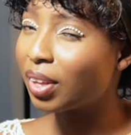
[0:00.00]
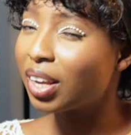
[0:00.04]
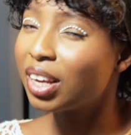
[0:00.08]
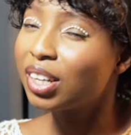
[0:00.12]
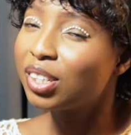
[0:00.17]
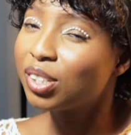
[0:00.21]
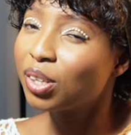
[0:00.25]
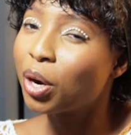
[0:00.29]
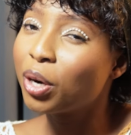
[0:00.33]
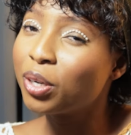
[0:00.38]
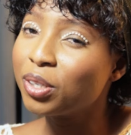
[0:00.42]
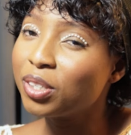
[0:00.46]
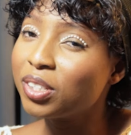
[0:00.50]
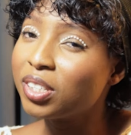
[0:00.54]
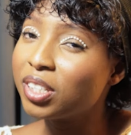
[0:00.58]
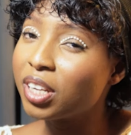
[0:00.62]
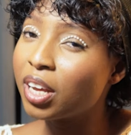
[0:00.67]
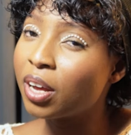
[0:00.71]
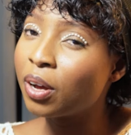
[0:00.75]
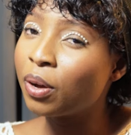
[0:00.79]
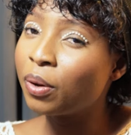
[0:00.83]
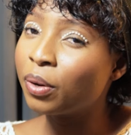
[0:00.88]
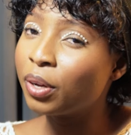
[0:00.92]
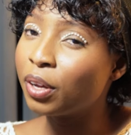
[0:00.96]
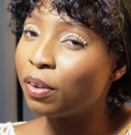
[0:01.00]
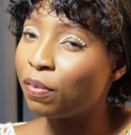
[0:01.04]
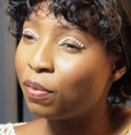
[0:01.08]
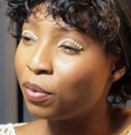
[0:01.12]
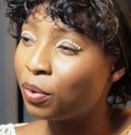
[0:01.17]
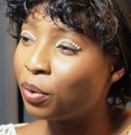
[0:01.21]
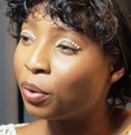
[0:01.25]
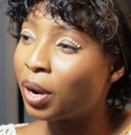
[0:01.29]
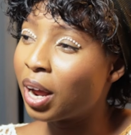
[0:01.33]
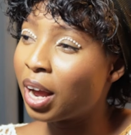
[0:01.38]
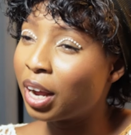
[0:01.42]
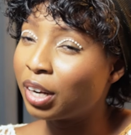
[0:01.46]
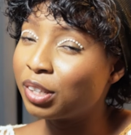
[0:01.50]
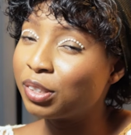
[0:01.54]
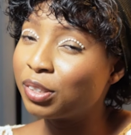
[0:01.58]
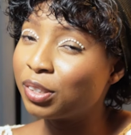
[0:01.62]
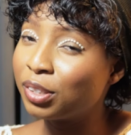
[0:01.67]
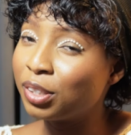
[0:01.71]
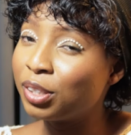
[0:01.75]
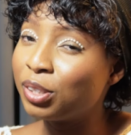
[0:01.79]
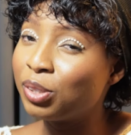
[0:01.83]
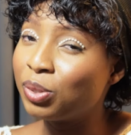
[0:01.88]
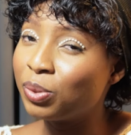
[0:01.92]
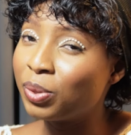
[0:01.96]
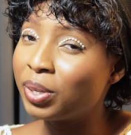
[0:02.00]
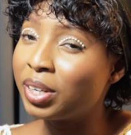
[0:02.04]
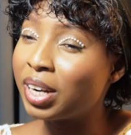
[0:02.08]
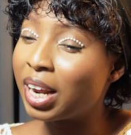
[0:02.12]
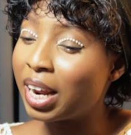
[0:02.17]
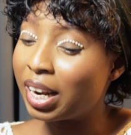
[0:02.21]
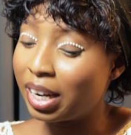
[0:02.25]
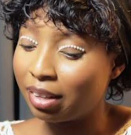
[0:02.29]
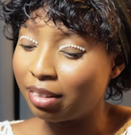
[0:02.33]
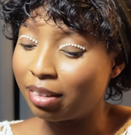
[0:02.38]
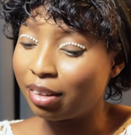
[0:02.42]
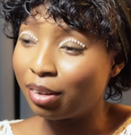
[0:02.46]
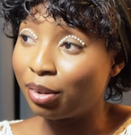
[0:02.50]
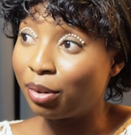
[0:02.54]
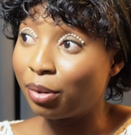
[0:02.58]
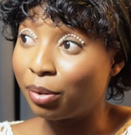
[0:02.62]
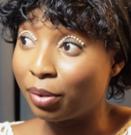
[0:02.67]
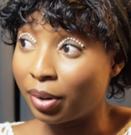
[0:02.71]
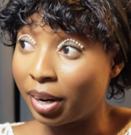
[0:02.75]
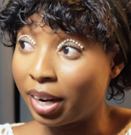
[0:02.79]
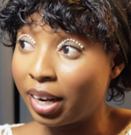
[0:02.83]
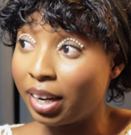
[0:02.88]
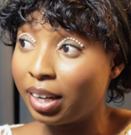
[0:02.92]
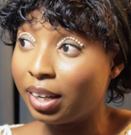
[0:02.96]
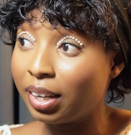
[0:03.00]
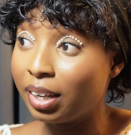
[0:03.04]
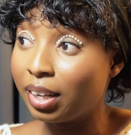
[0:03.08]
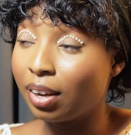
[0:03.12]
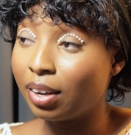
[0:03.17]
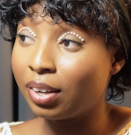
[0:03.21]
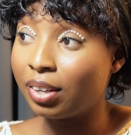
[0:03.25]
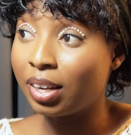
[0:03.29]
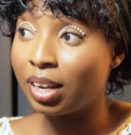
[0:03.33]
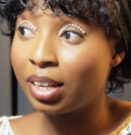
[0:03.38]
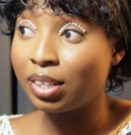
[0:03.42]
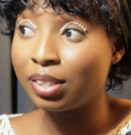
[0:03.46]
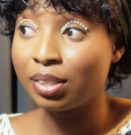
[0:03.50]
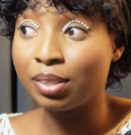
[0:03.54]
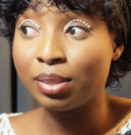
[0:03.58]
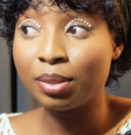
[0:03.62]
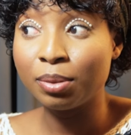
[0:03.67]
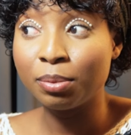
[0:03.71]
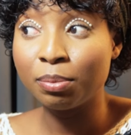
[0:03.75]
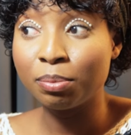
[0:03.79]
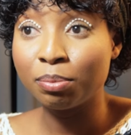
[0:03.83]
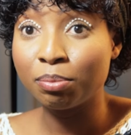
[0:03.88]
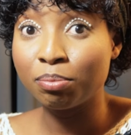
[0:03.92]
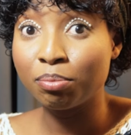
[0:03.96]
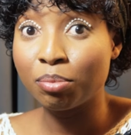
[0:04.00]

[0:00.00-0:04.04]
It's hard to tell if you're actually doing anything great unless you